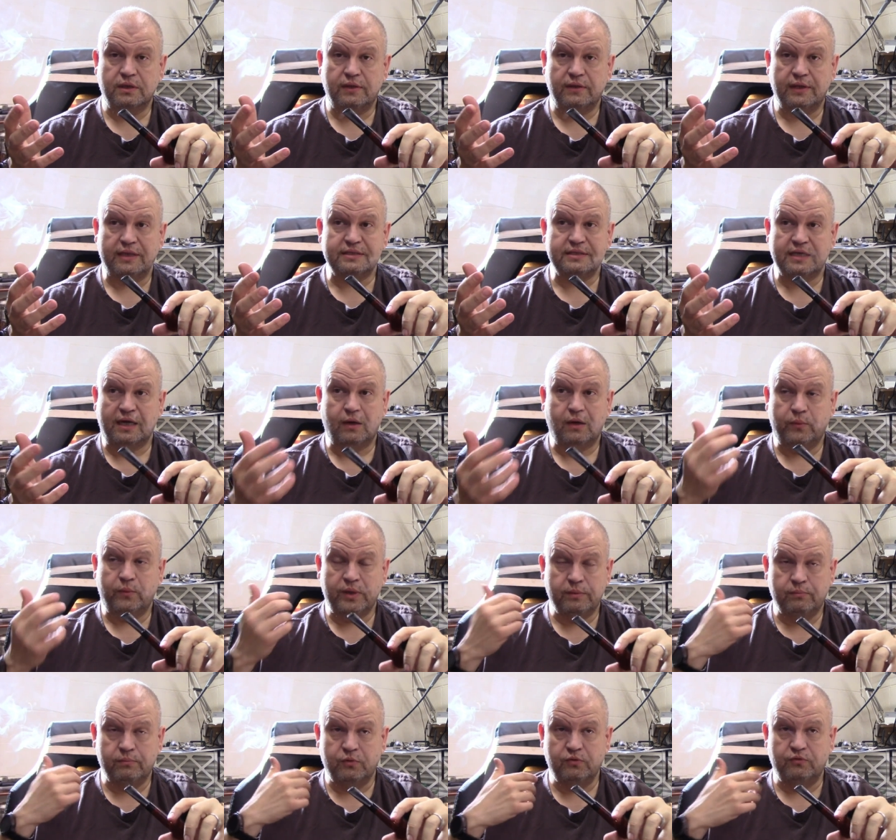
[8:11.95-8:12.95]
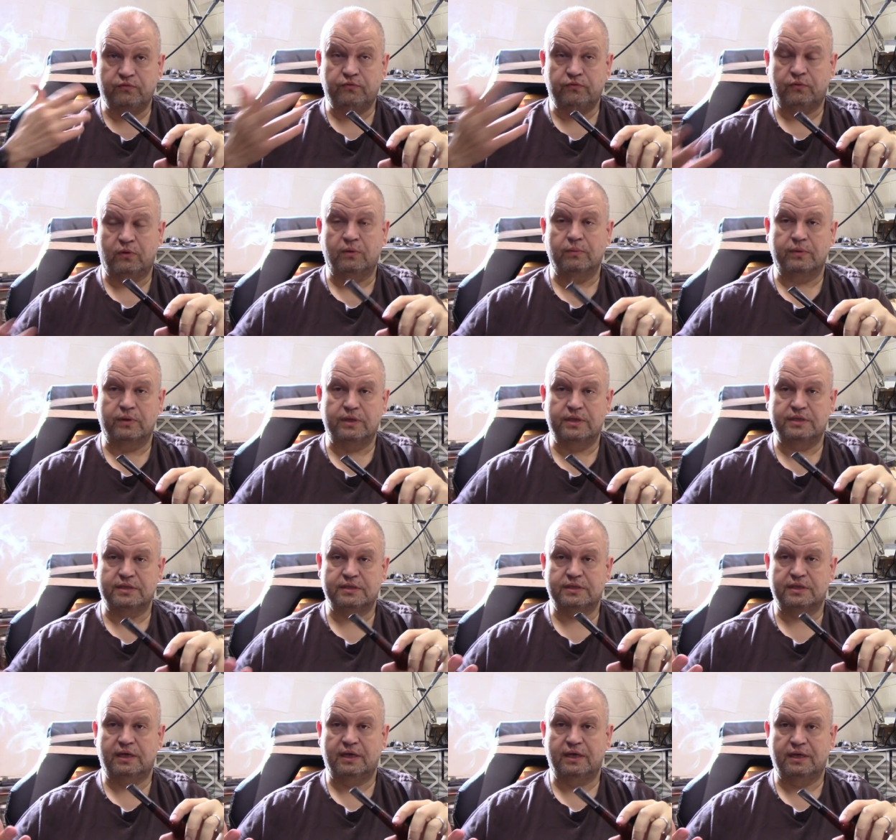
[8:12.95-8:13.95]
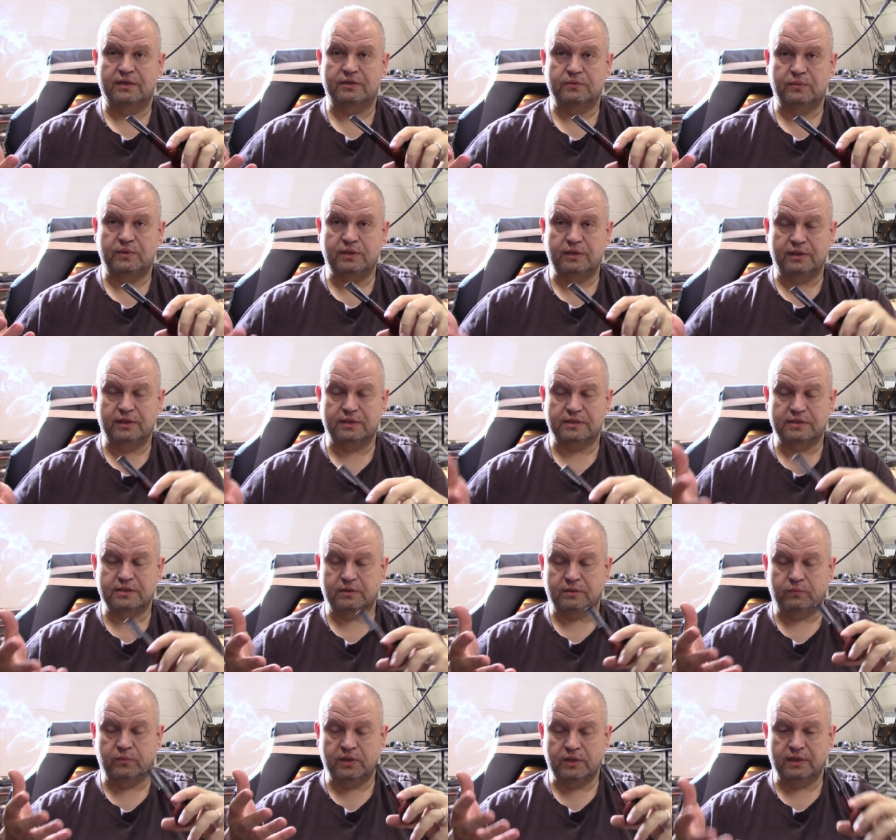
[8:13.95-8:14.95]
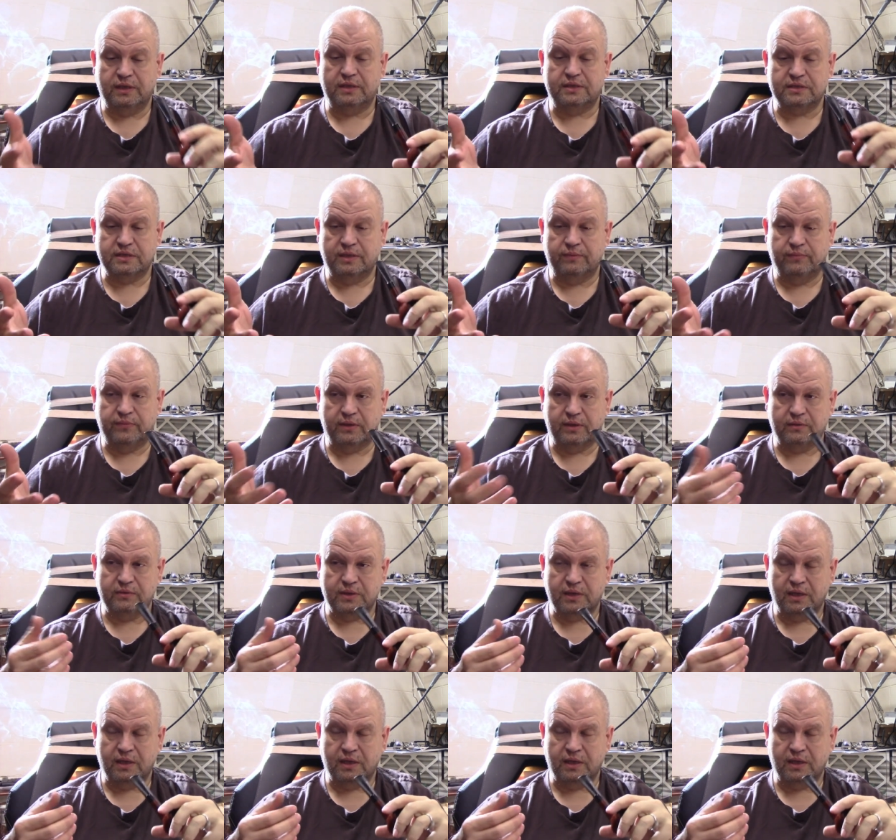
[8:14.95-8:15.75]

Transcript: you know that's how we move forward in science we look at we look at something